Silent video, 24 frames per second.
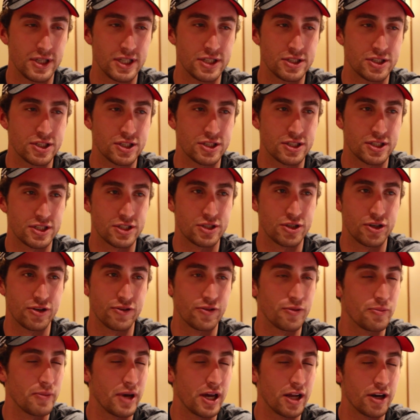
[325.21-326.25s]
It's just sort
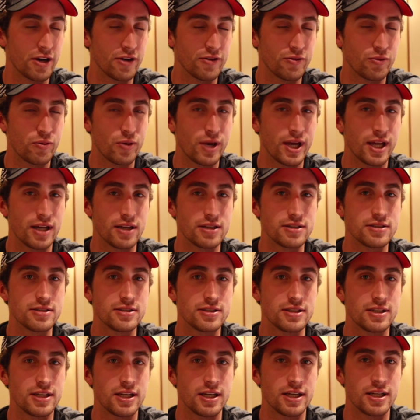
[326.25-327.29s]
of a matter of
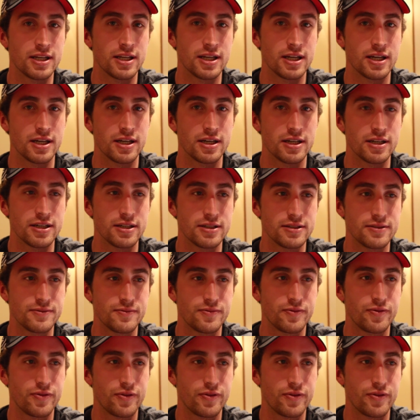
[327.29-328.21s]
when, and